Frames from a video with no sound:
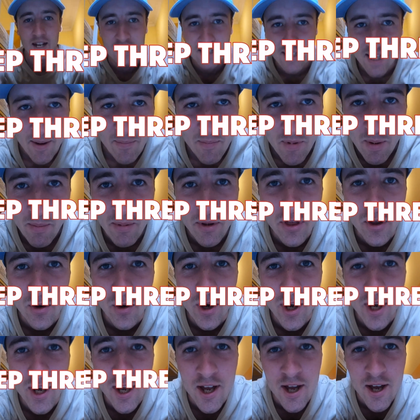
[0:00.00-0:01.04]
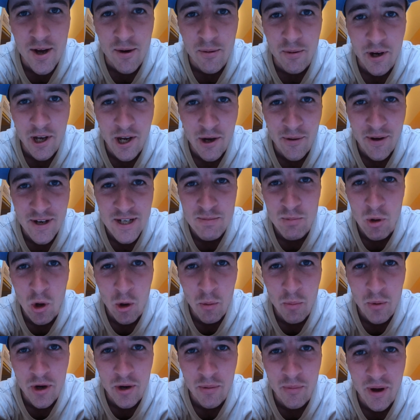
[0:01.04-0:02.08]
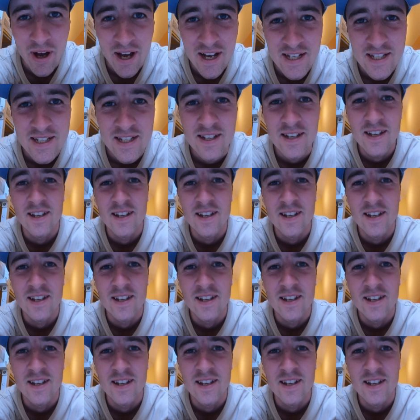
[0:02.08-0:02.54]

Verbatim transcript: And step number three, we're gonna explore Budapest.